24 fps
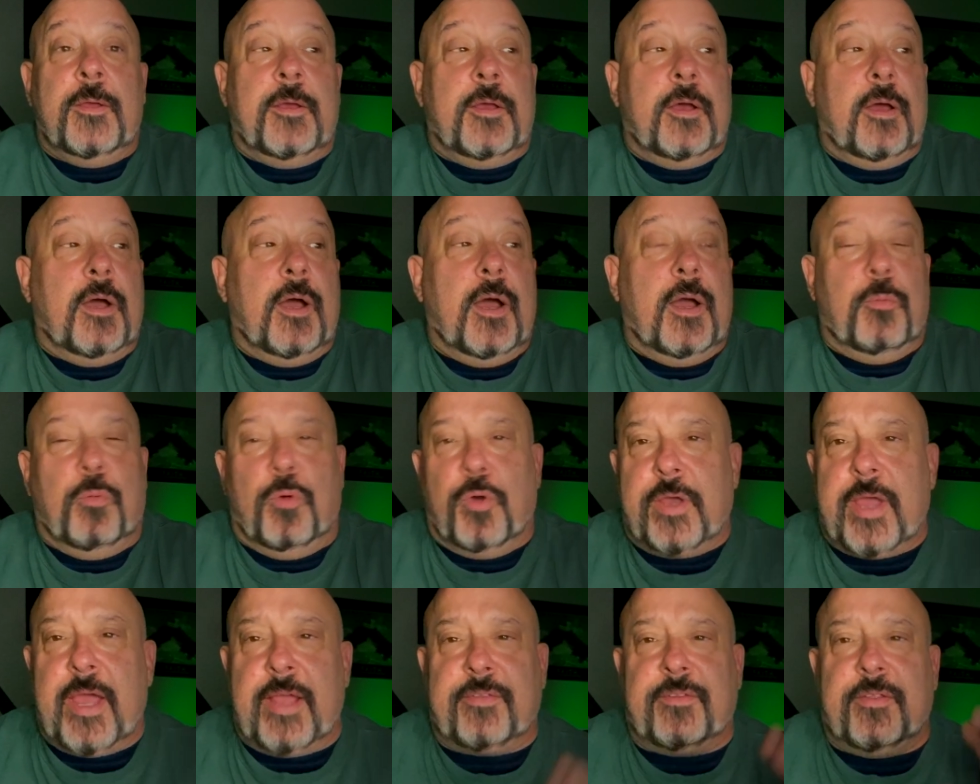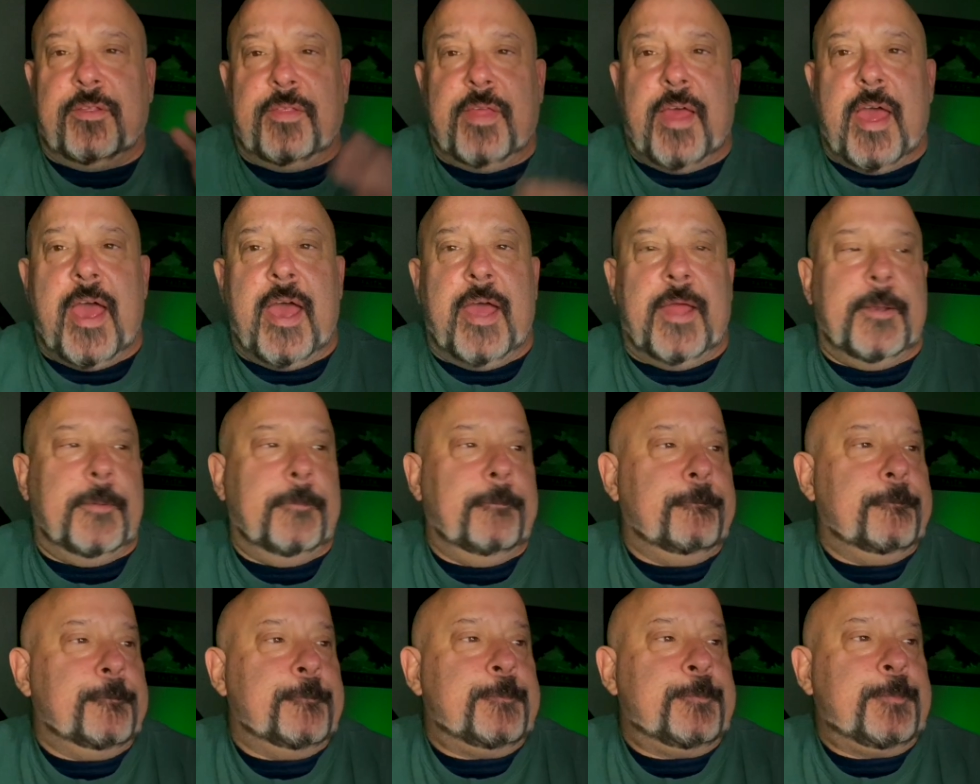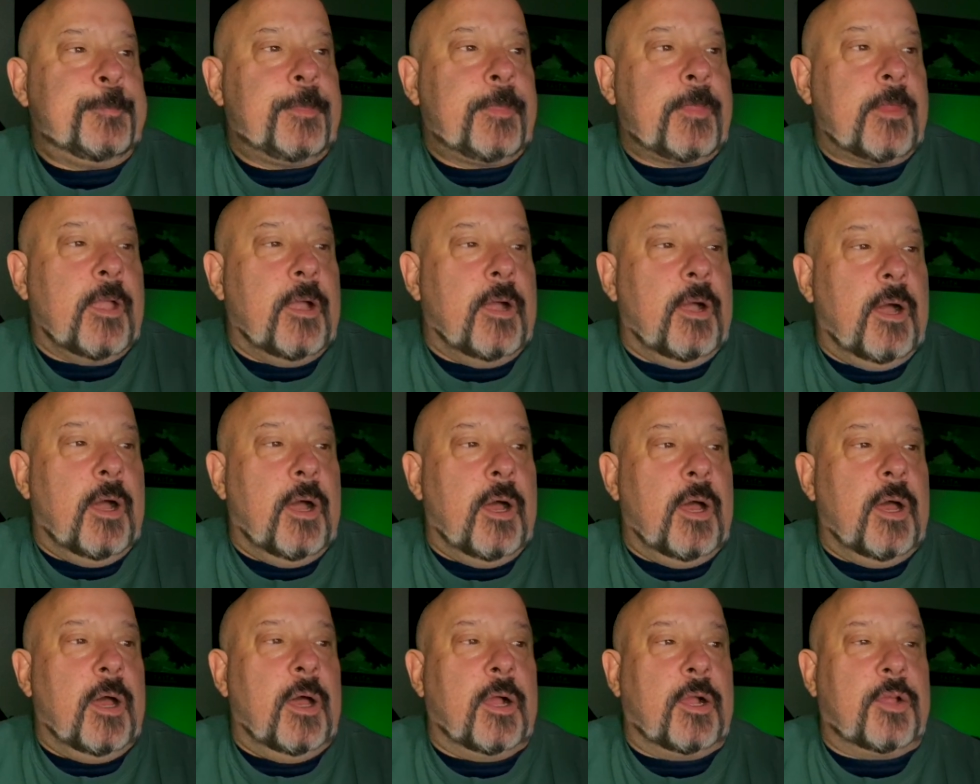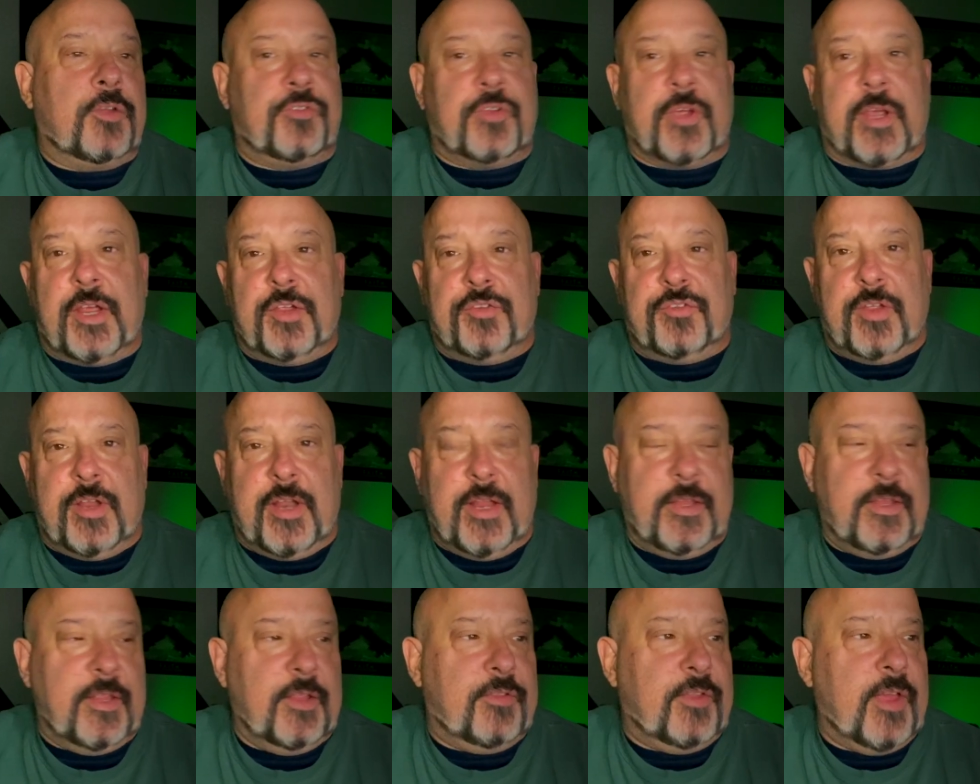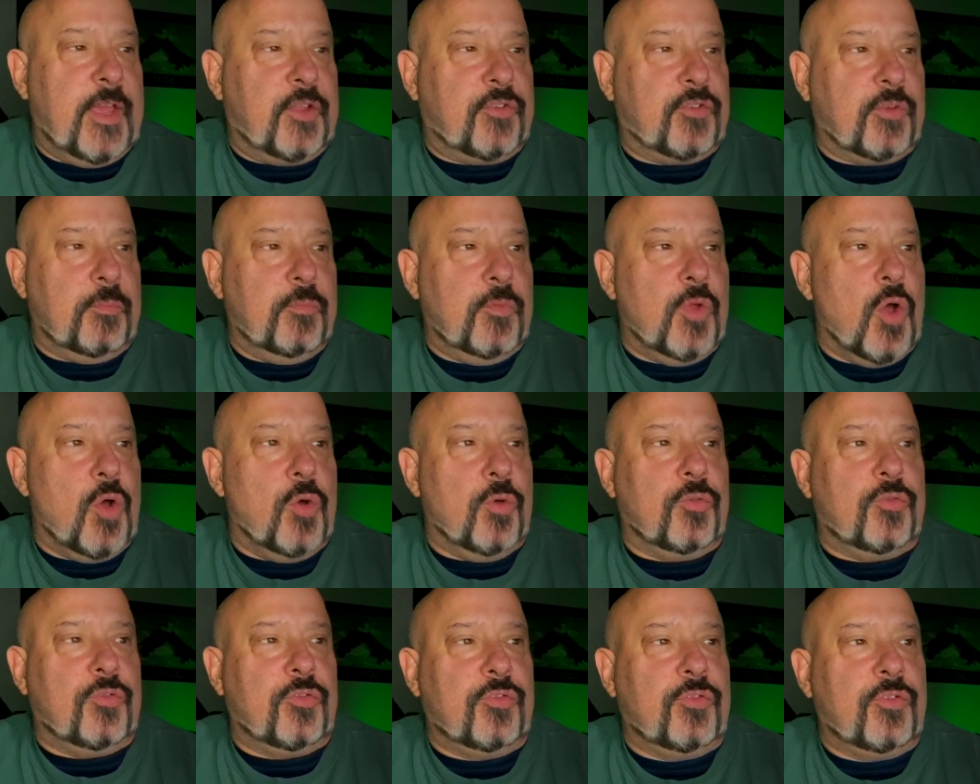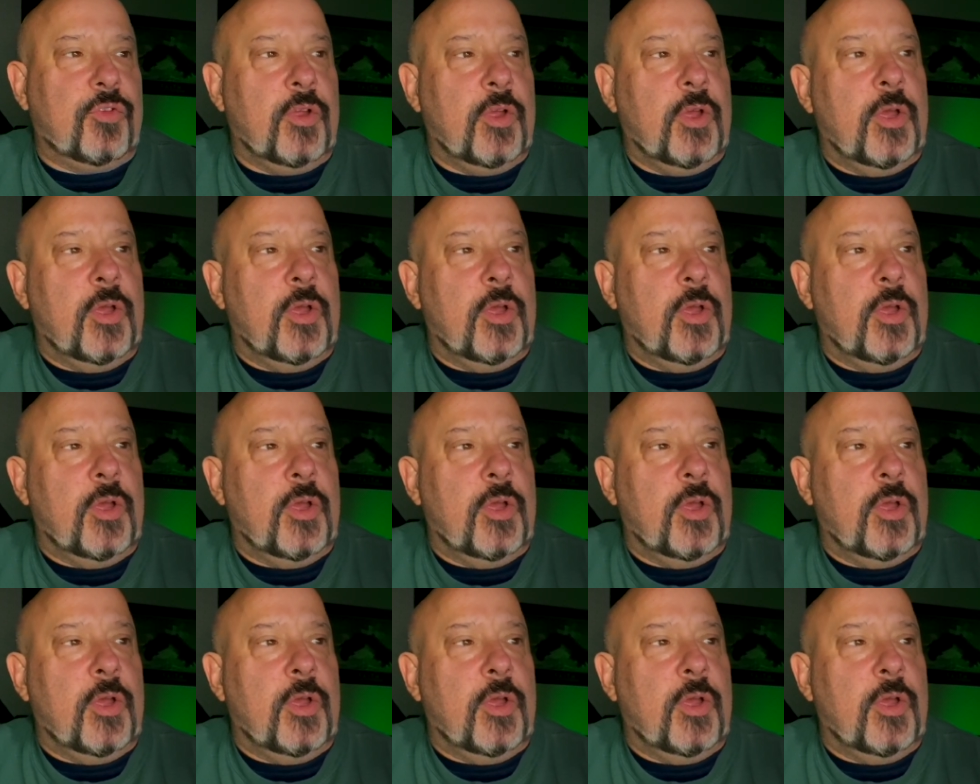We'll get to that because, like I said, I did take some notes.